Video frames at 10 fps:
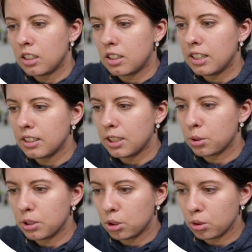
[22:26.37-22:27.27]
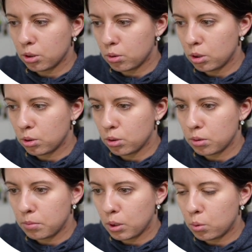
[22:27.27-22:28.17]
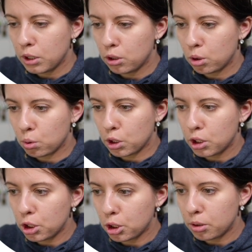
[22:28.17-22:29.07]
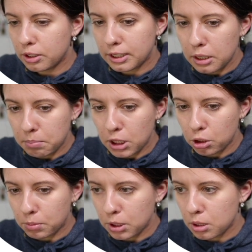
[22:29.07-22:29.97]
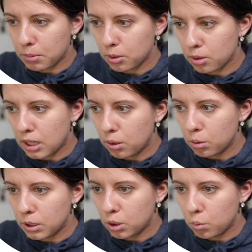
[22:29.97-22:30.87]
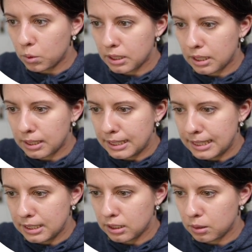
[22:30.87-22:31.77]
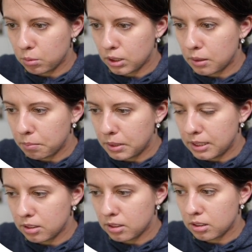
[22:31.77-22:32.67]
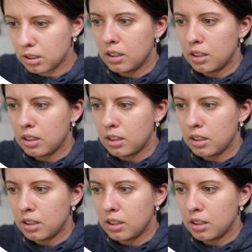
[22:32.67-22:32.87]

Unlike traditional structures, according to traditional data mesh principles, how do I know what that is and what that means?